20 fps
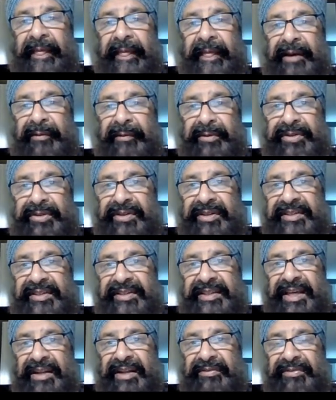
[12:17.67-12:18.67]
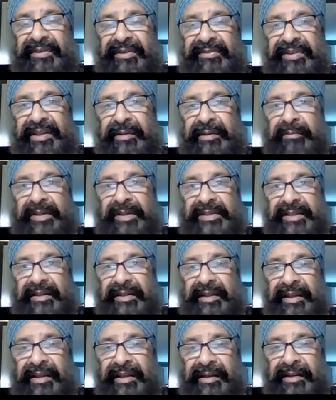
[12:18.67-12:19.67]
And we took a scan 15 months
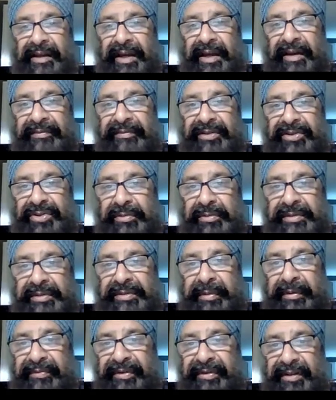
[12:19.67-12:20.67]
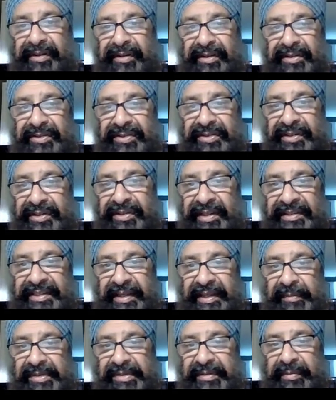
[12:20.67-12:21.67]
later after treatment's been finished. It
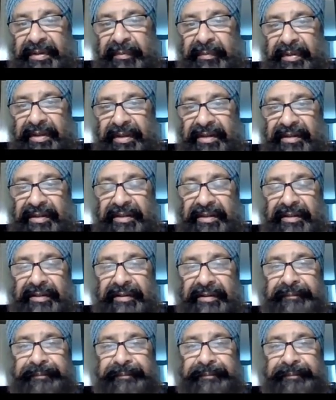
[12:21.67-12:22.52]
seems to be bigger here.